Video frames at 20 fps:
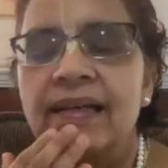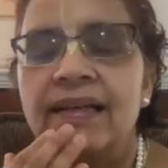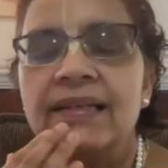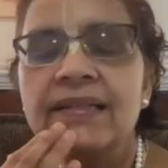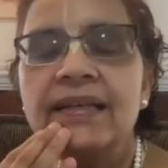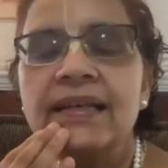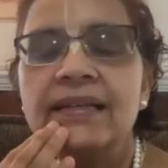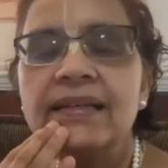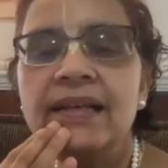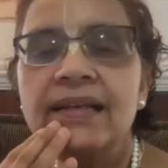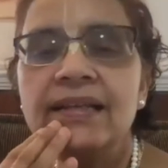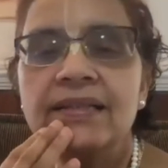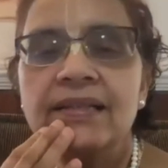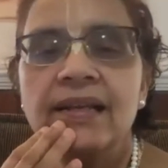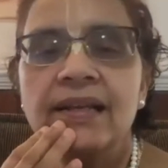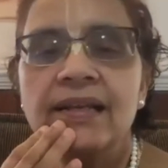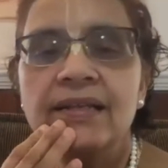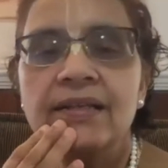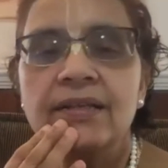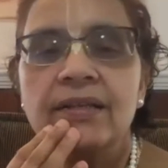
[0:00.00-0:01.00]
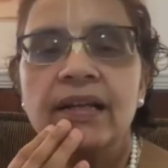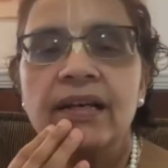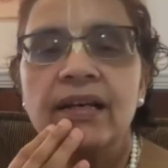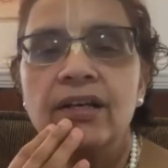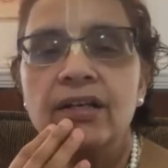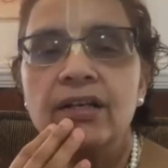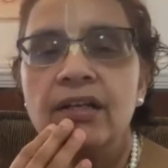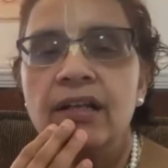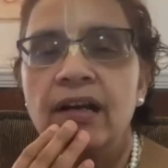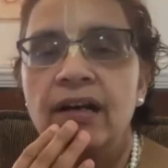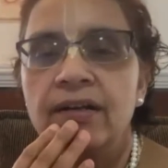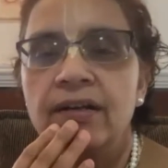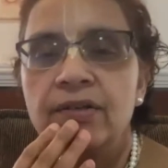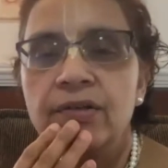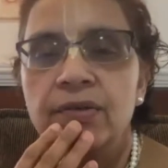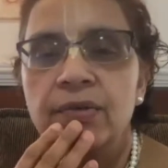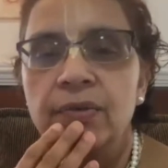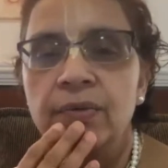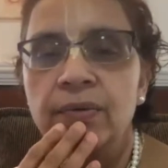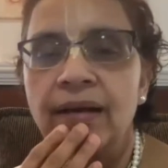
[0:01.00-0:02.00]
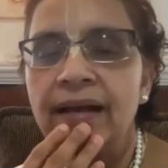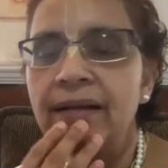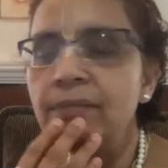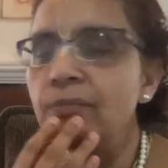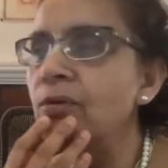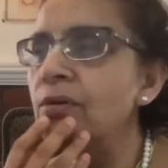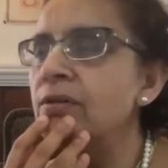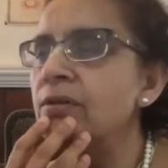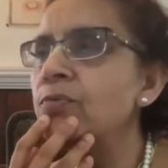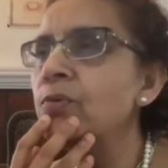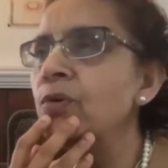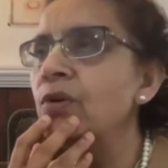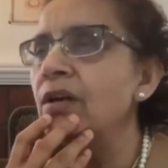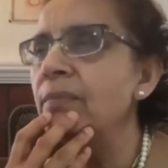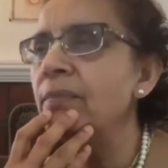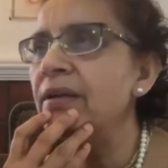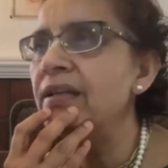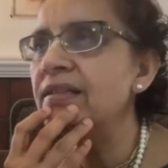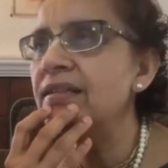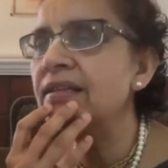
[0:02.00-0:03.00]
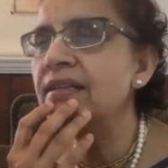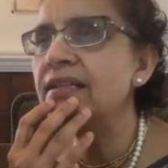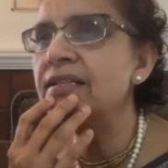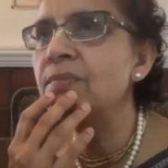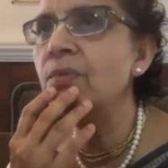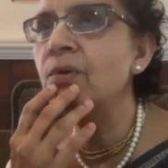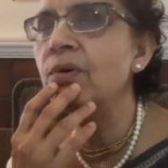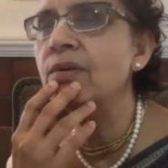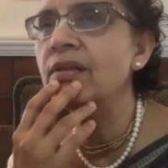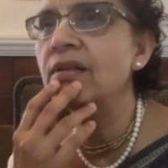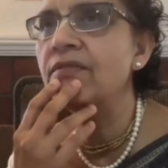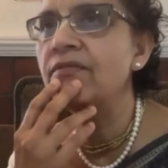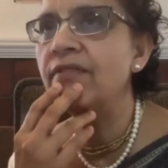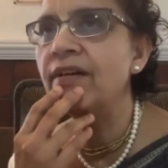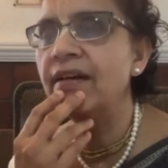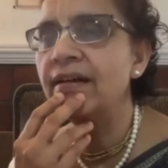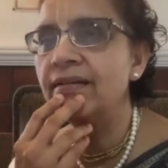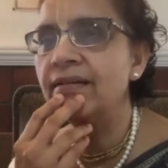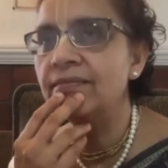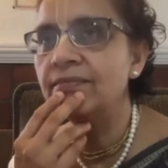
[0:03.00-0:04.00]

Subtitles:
is that there are two, right? Plural means that there's more than one.